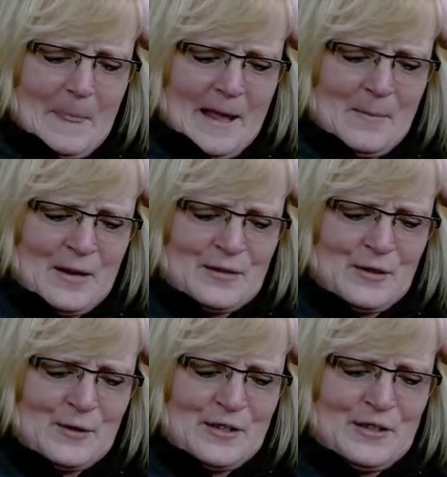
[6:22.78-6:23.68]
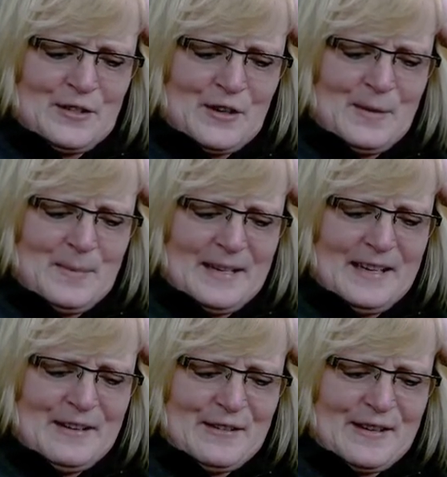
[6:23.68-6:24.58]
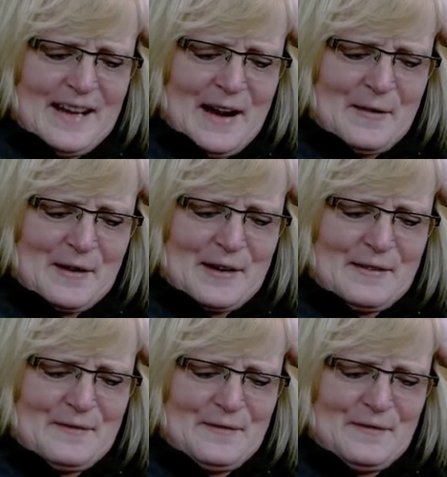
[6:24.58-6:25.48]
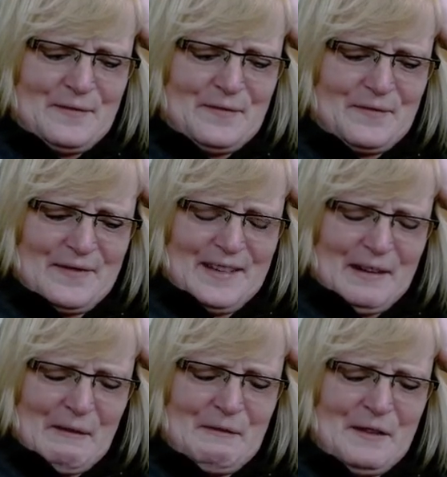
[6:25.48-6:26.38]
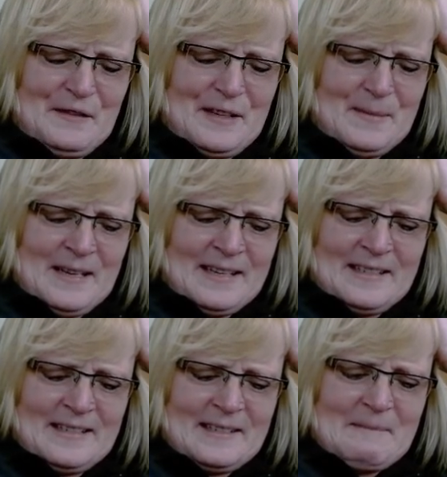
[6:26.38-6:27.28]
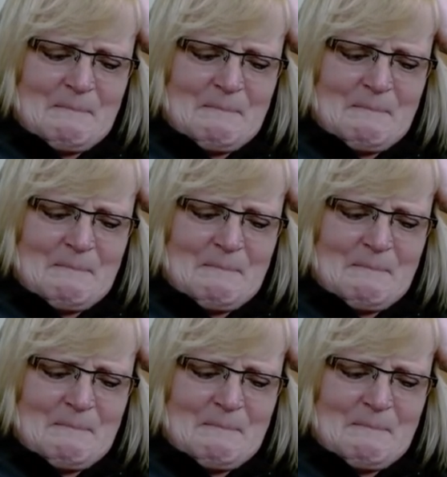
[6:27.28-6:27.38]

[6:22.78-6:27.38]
I'm also going, she's only been here an hour and, you know, 50 minutes.